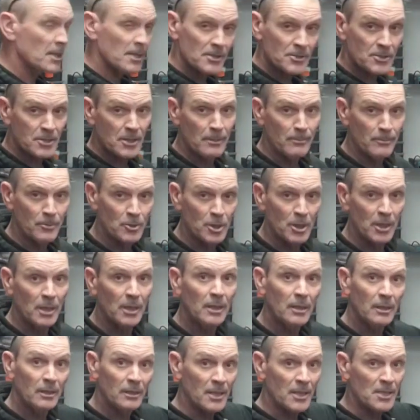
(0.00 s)
N C
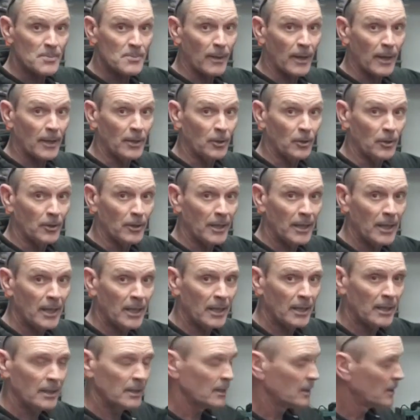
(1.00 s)
machine displayed on
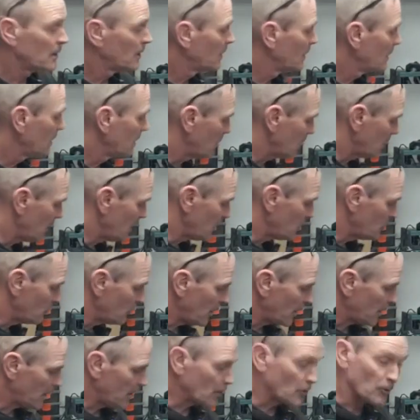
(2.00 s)
here, uh,
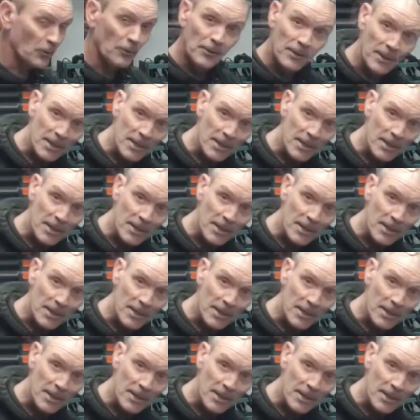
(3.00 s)
running on